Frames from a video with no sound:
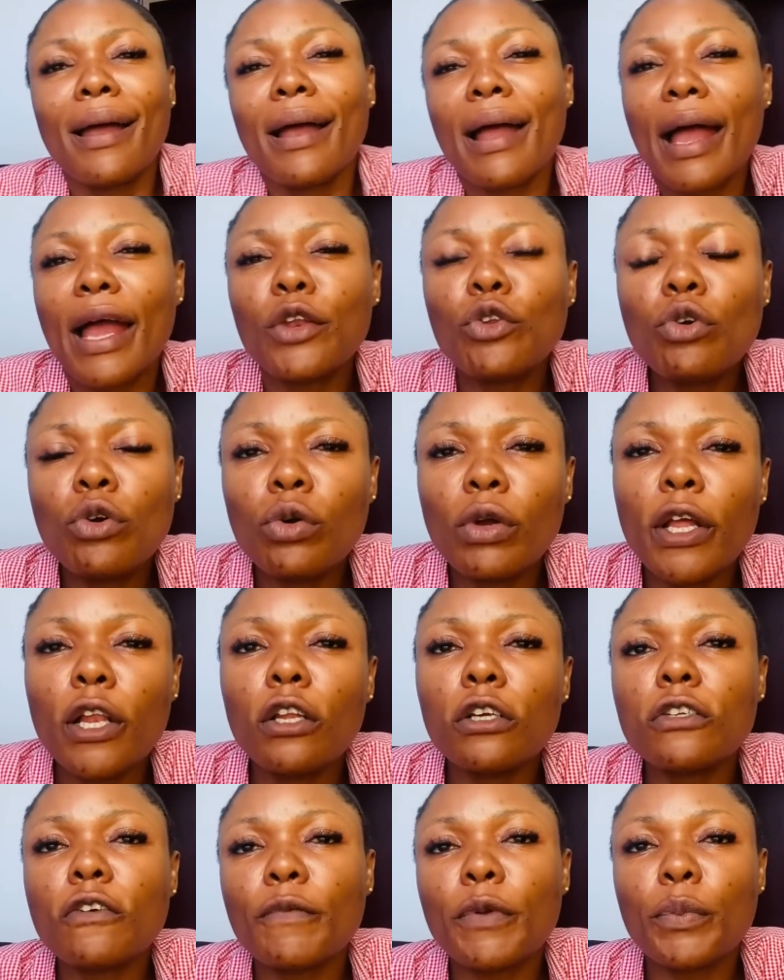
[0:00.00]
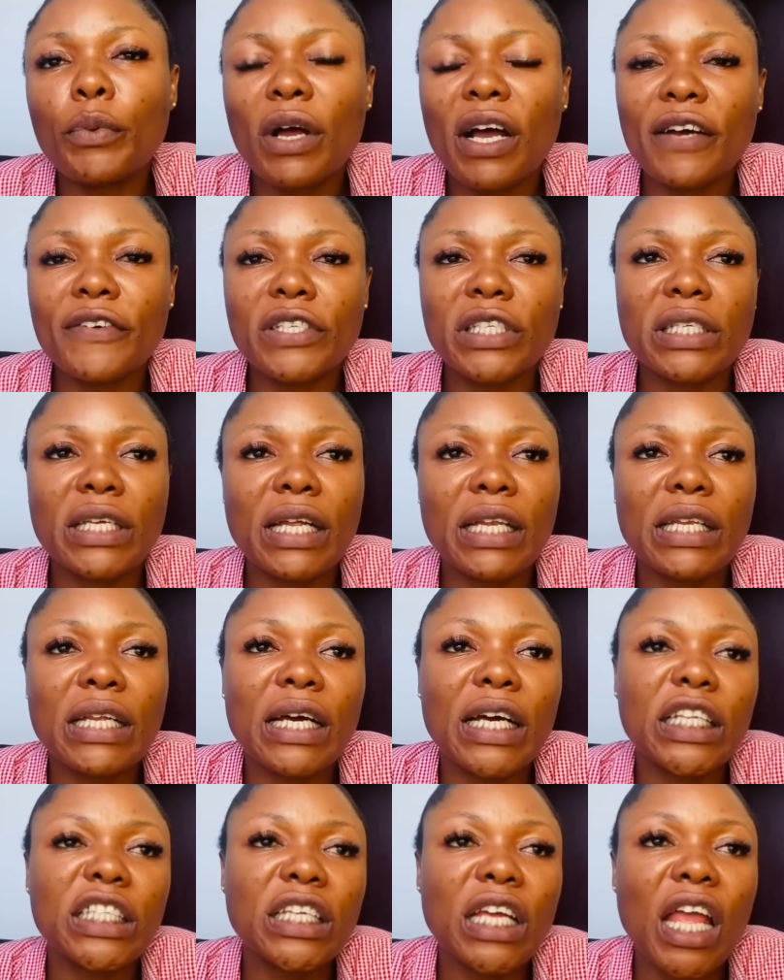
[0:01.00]
I know a lot of people have said
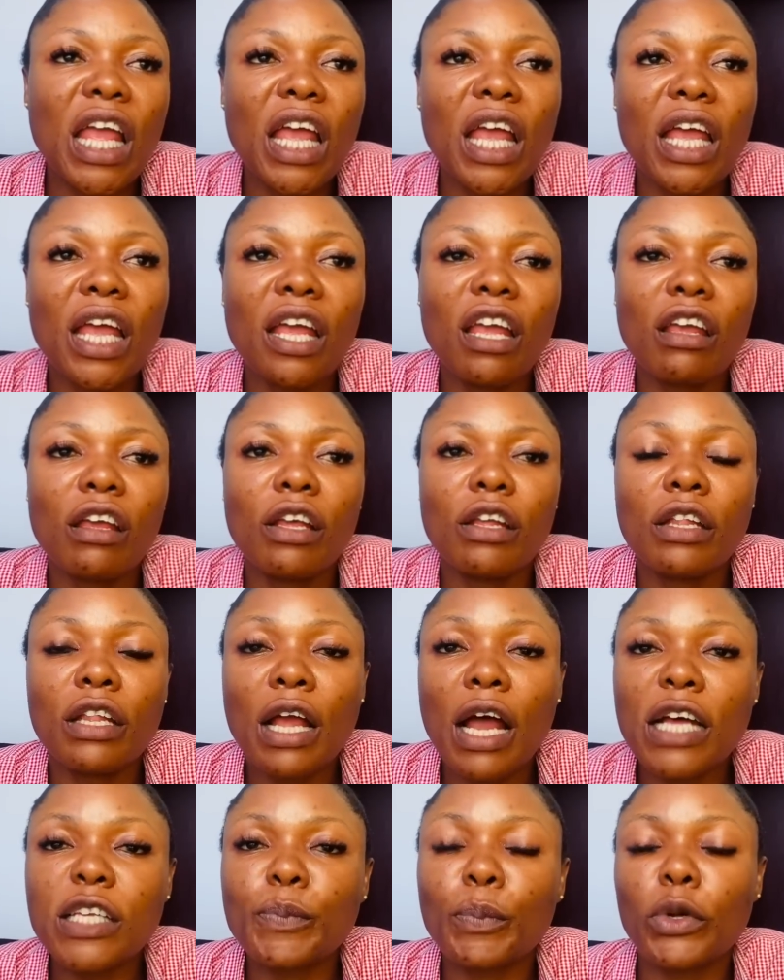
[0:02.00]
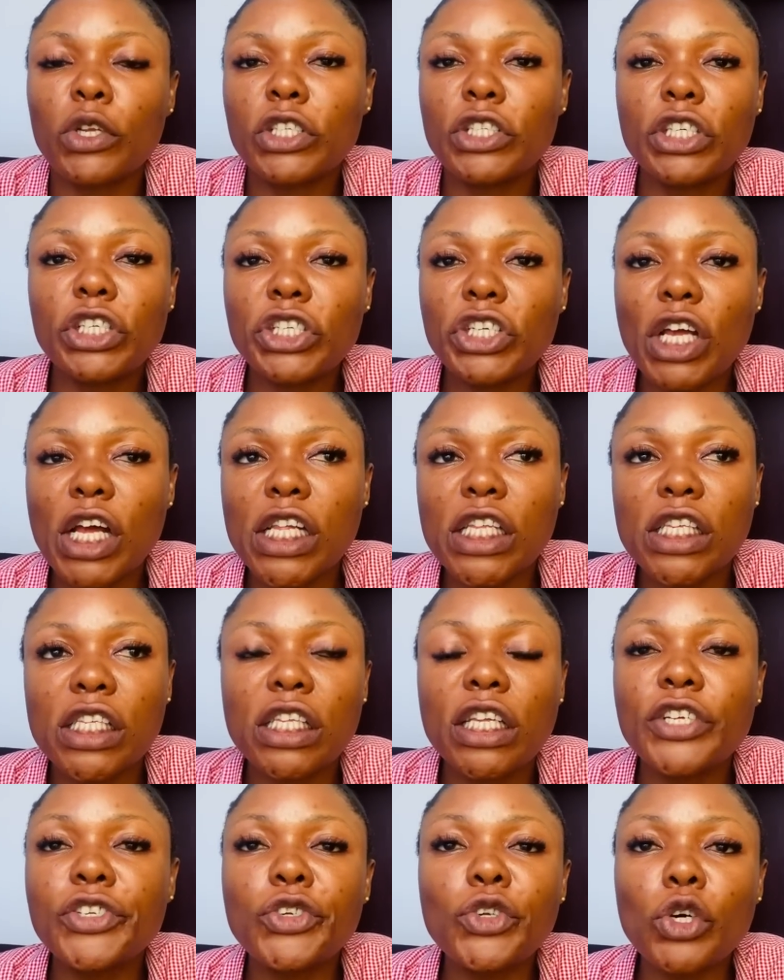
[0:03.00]
that as politicians,
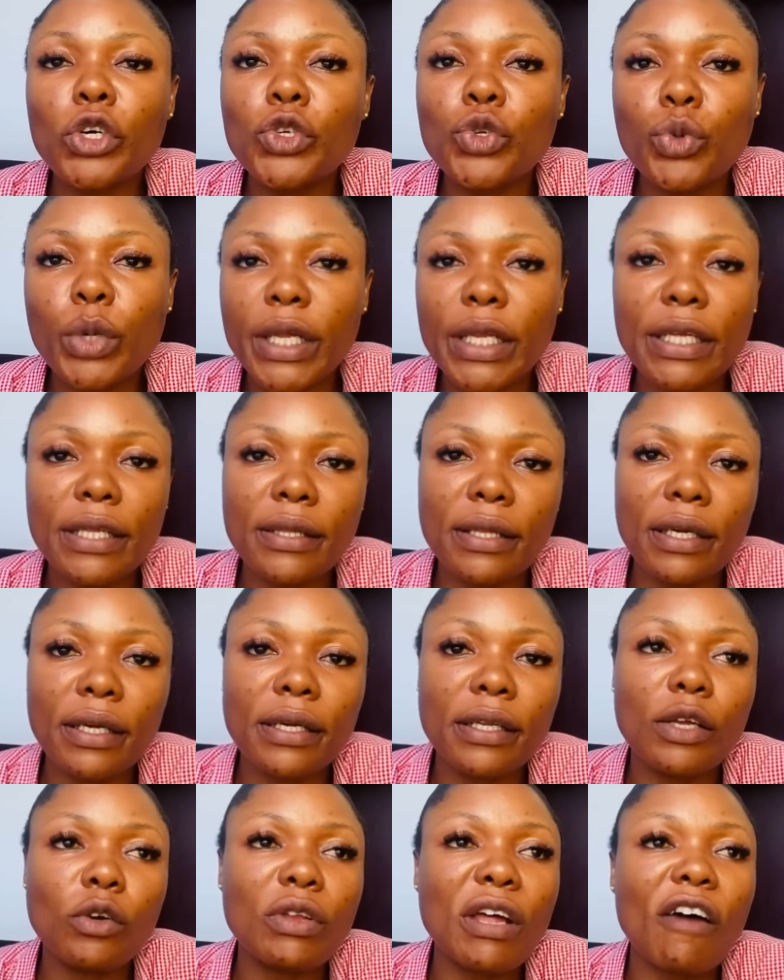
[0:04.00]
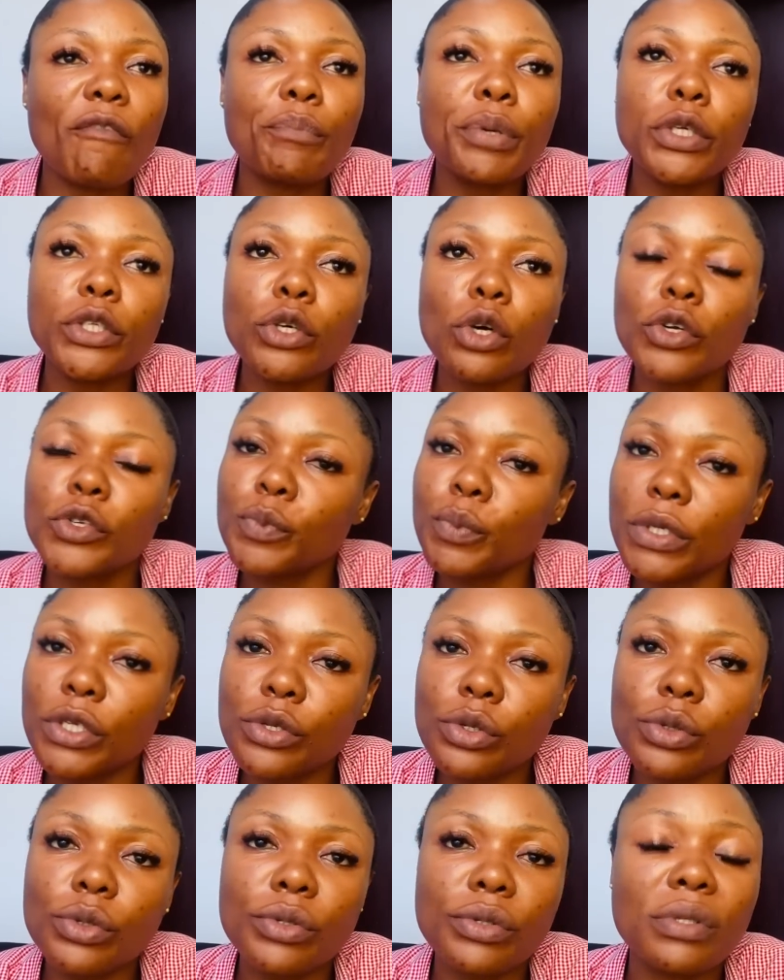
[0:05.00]
they did not do anything. They would have built
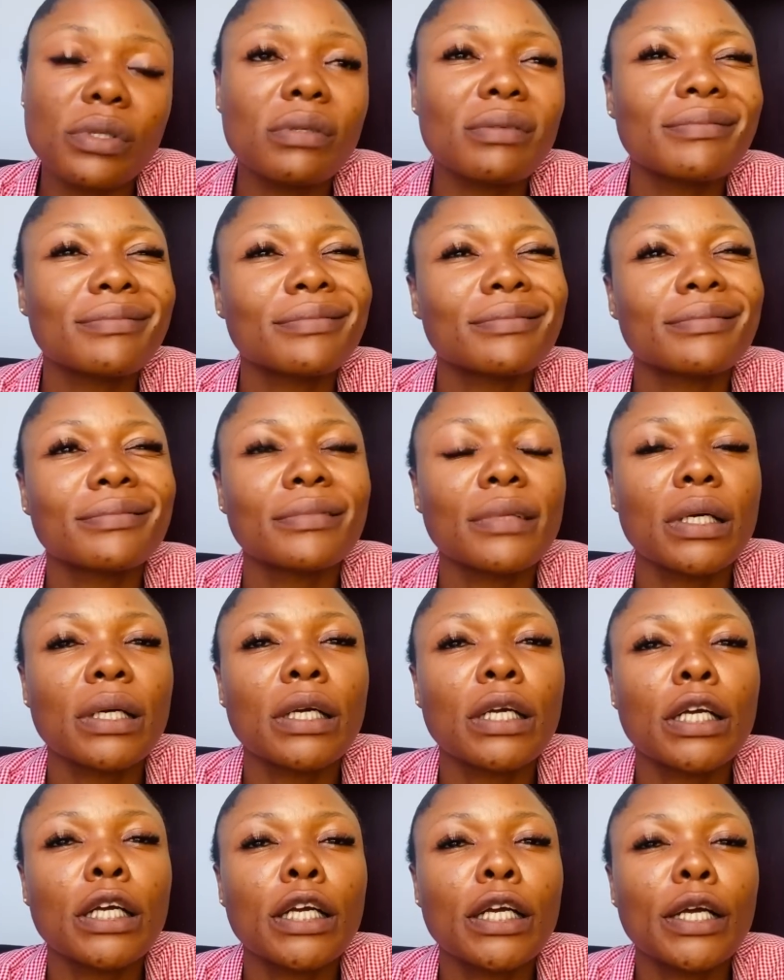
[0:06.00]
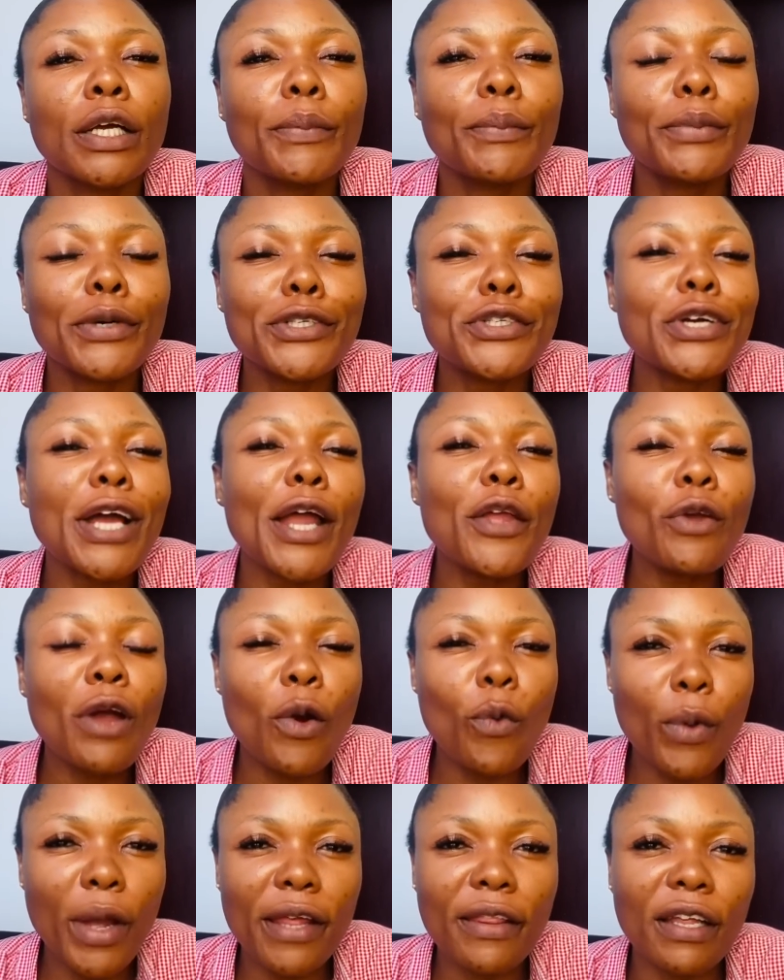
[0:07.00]
hospitals. But are you
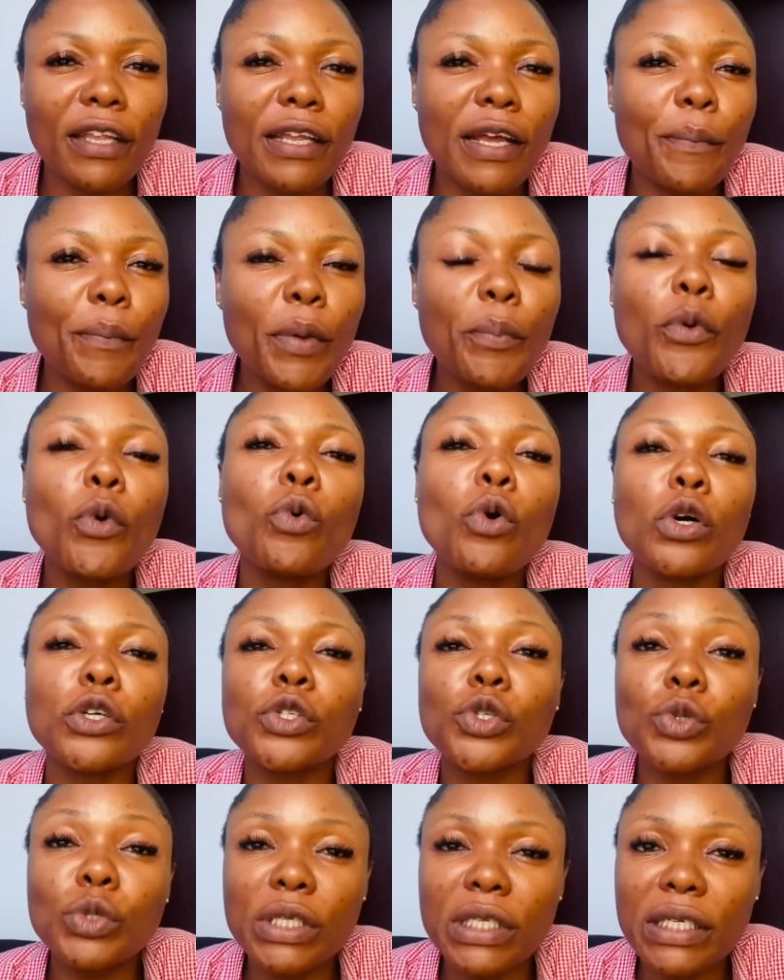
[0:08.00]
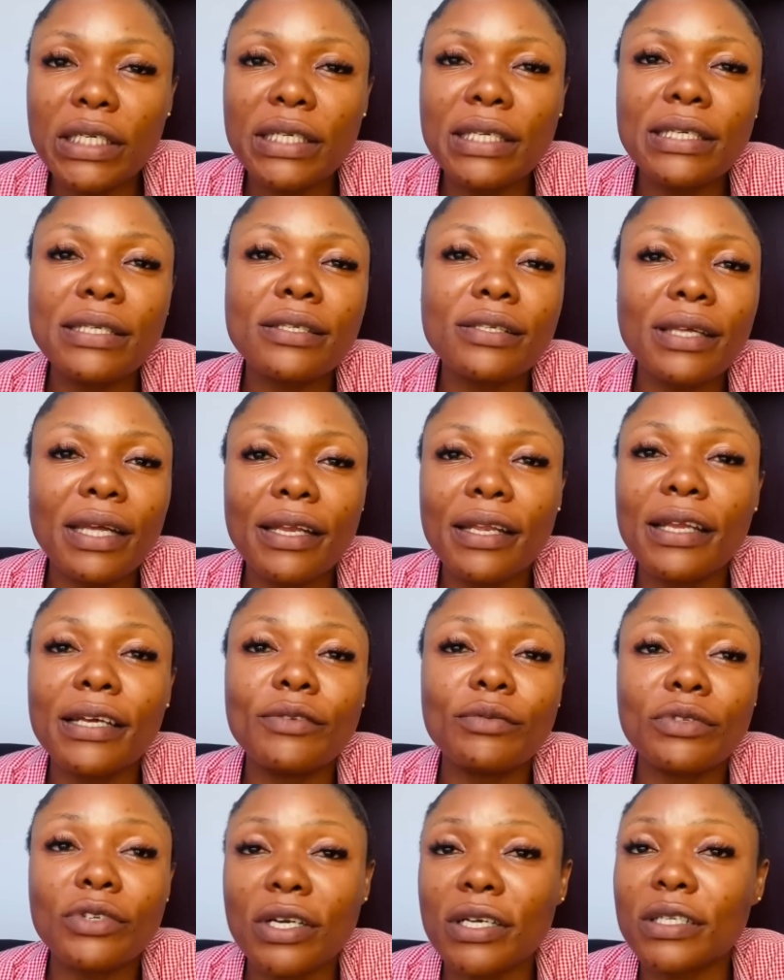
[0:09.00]
aware that there are people who also did this kidney
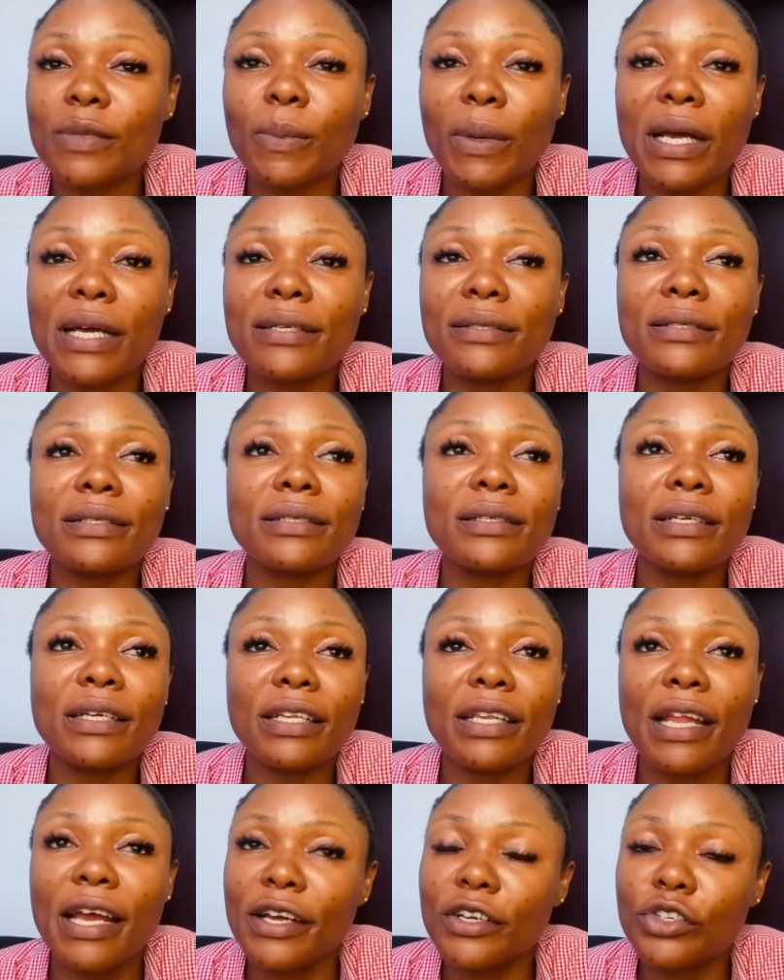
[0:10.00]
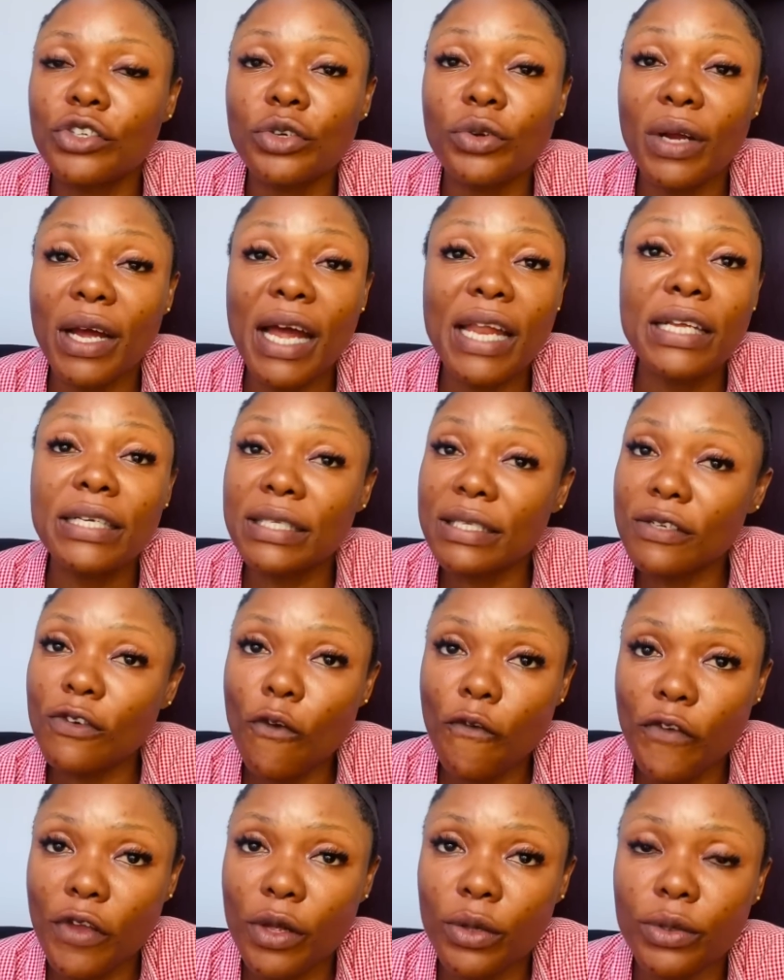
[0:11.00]
transplant in Nigeria and it still
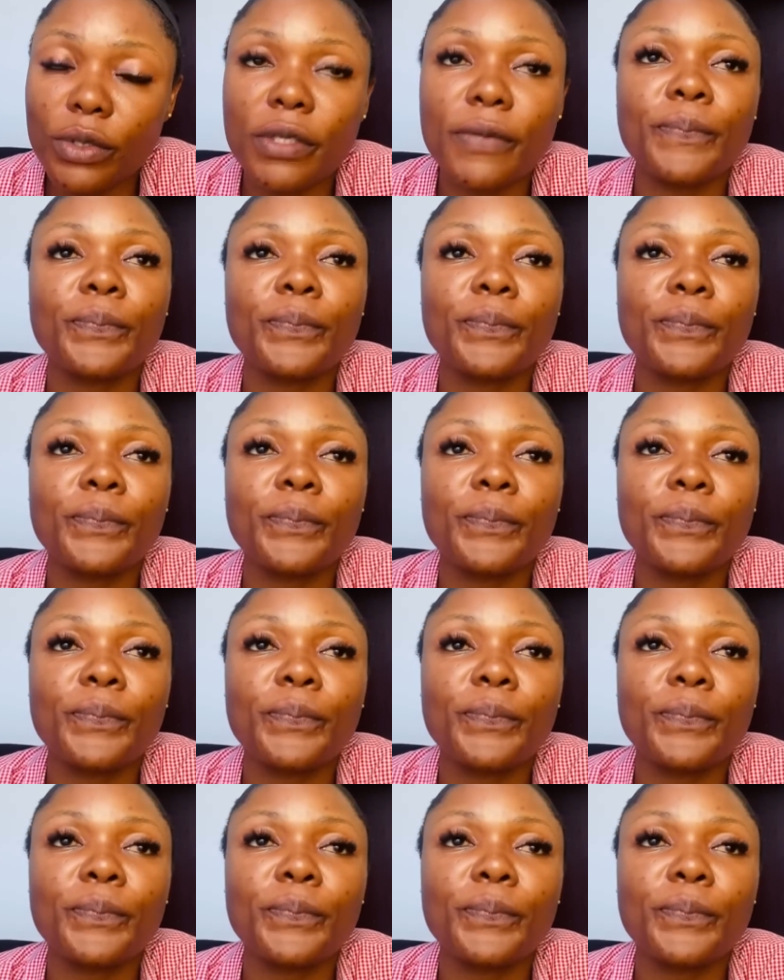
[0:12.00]
failed?